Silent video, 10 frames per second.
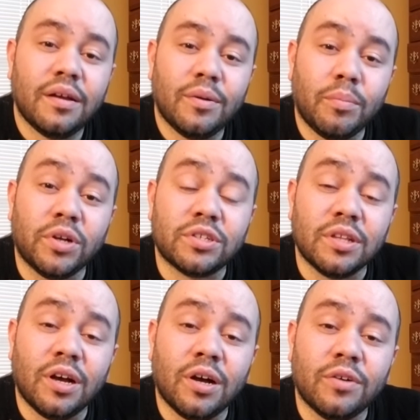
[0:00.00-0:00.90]
much
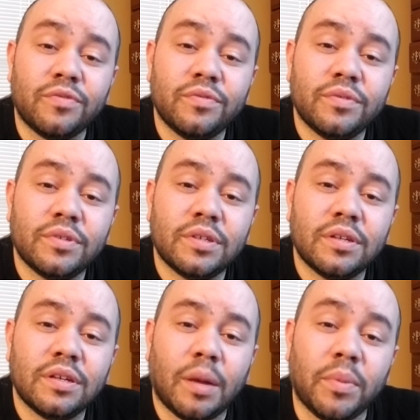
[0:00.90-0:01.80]
love.
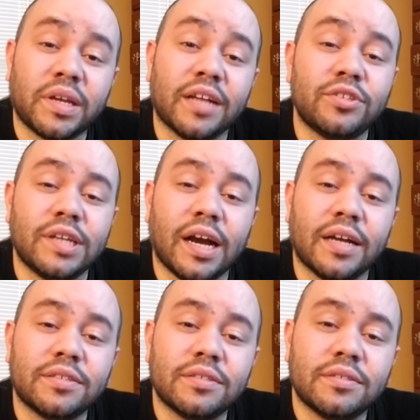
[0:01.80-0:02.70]
I'm going to catch you guys